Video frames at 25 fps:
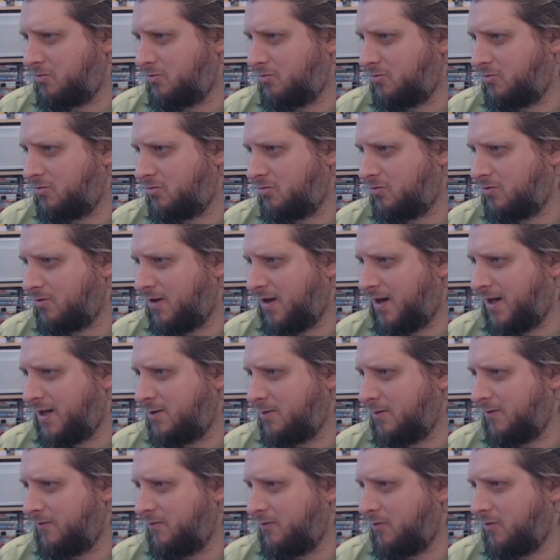try
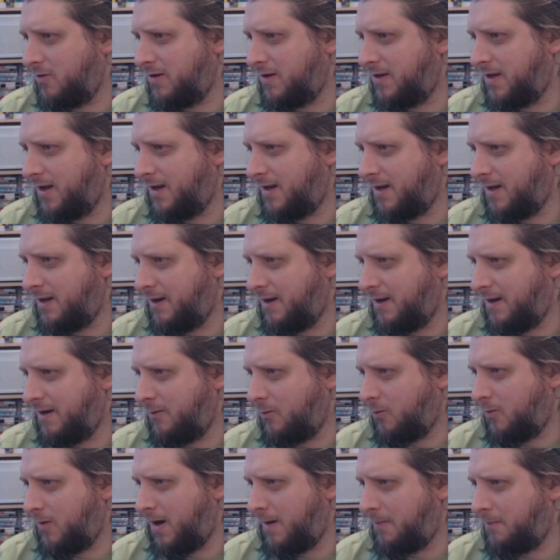to avoid that
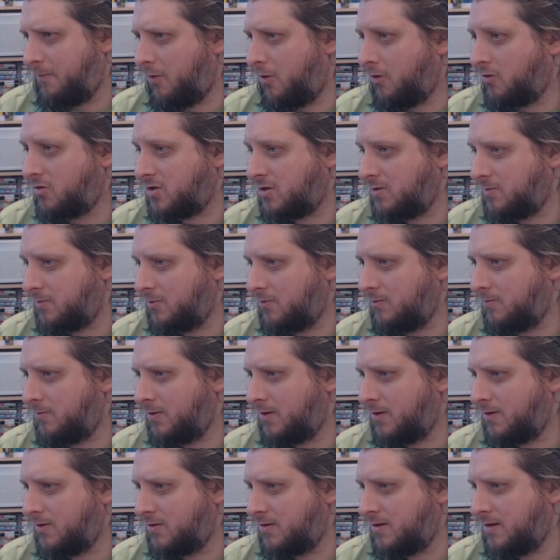where possible,
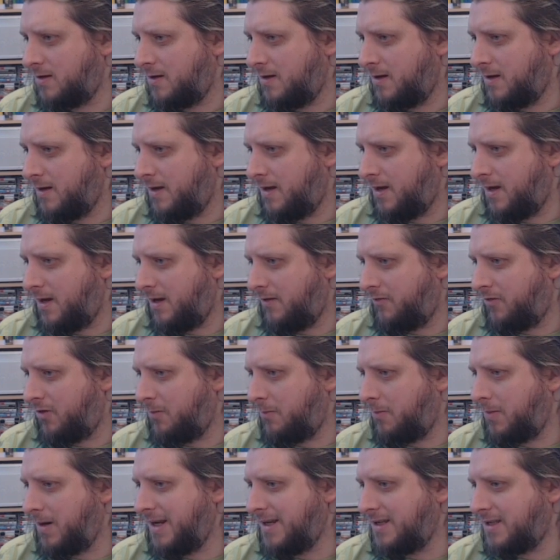because if
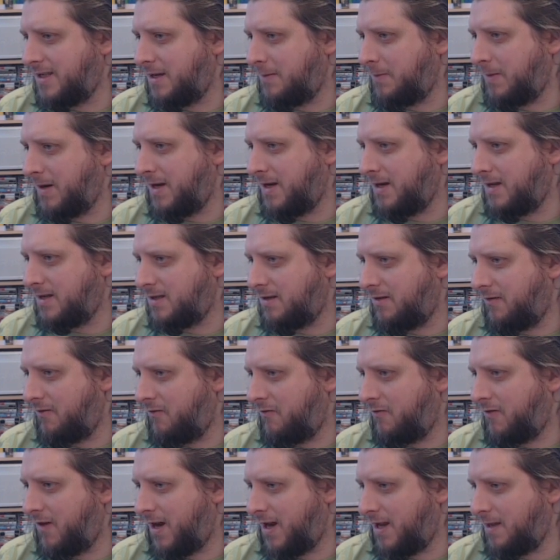the PCB is
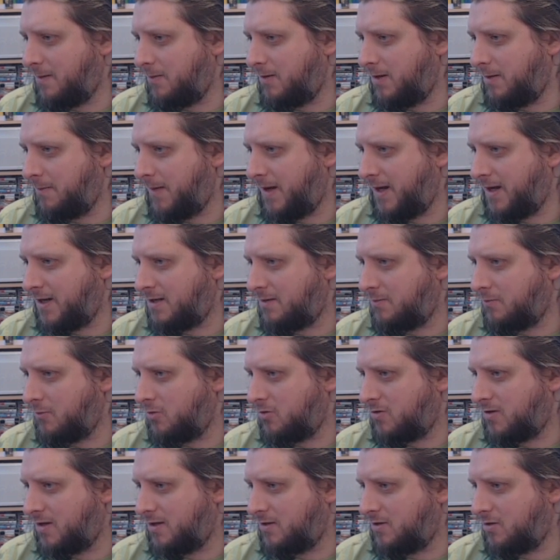available, it makes
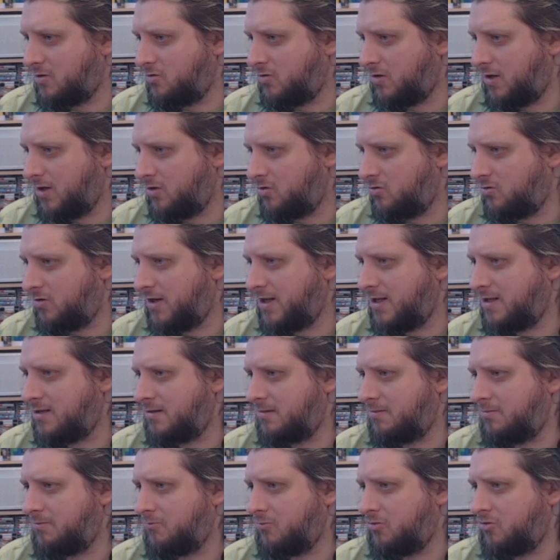more sense to try and
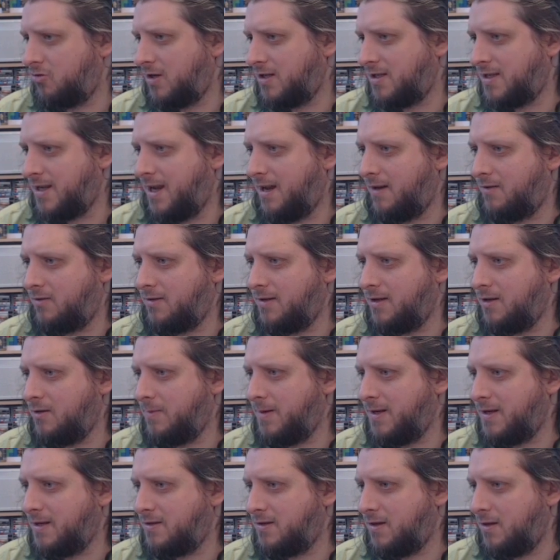trace it out a little
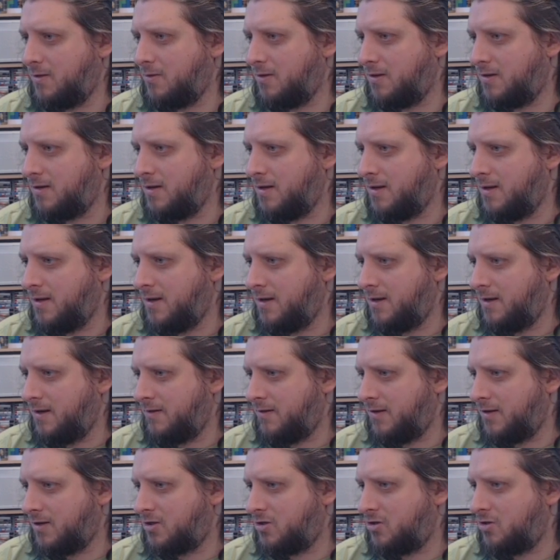bit so that
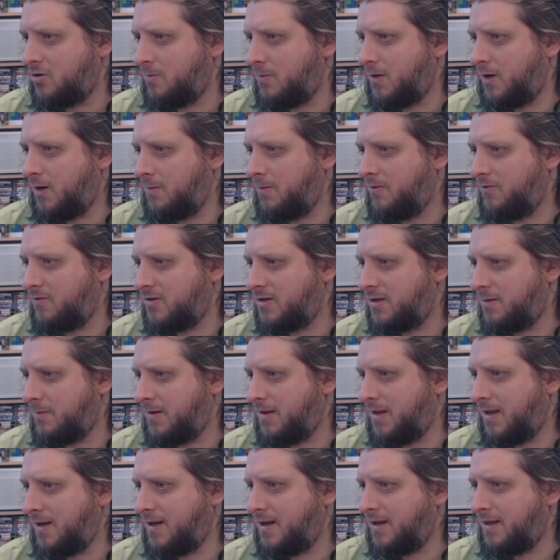there's some hope of
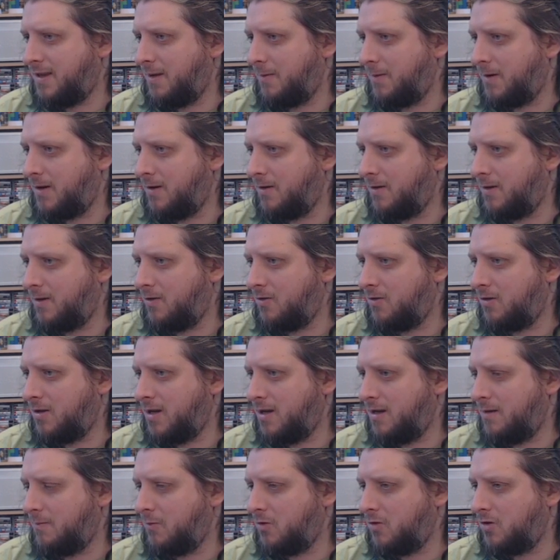simulating it. There we go. I got
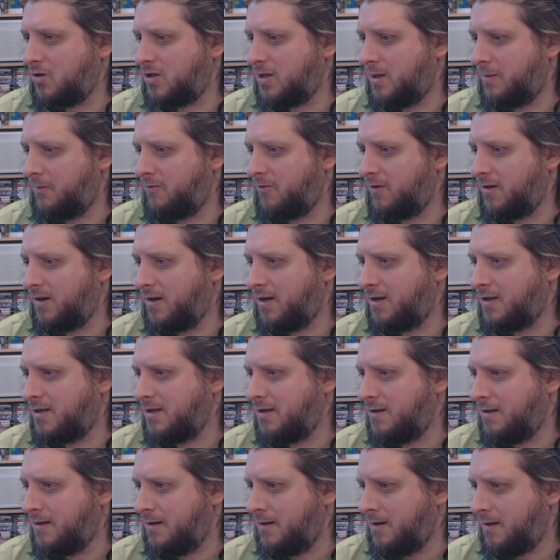the mothership for a
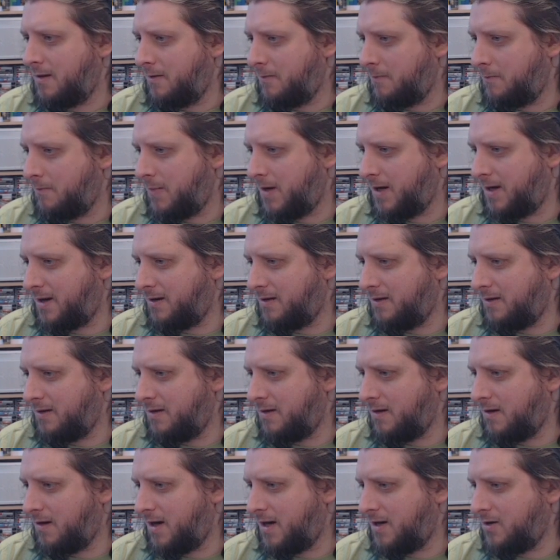nice big
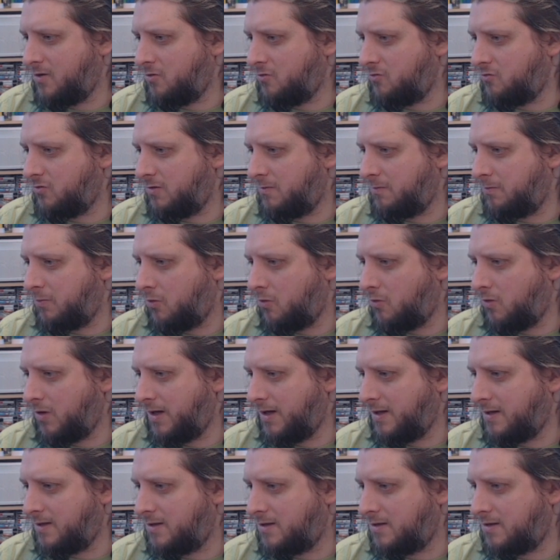900
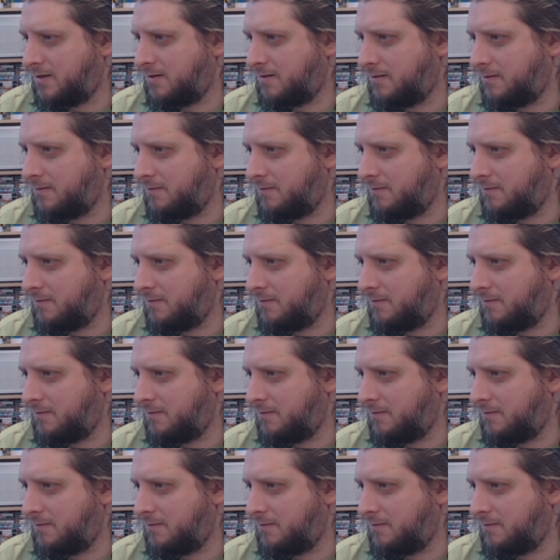points.